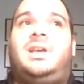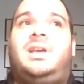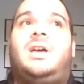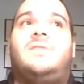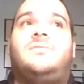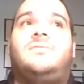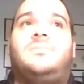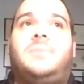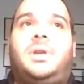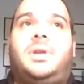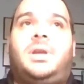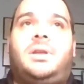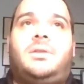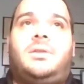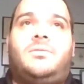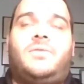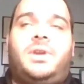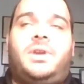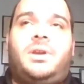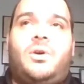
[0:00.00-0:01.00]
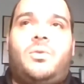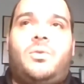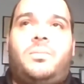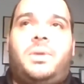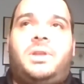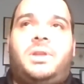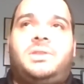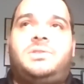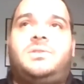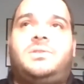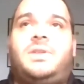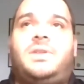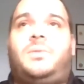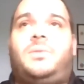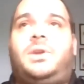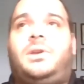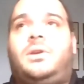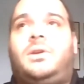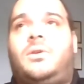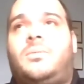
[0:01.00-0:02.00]
government going to reopen so that
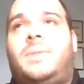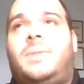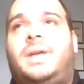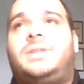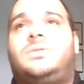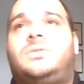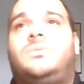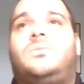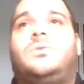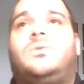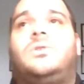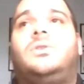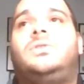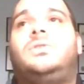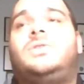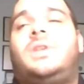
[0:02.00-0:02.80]
we could go back to work,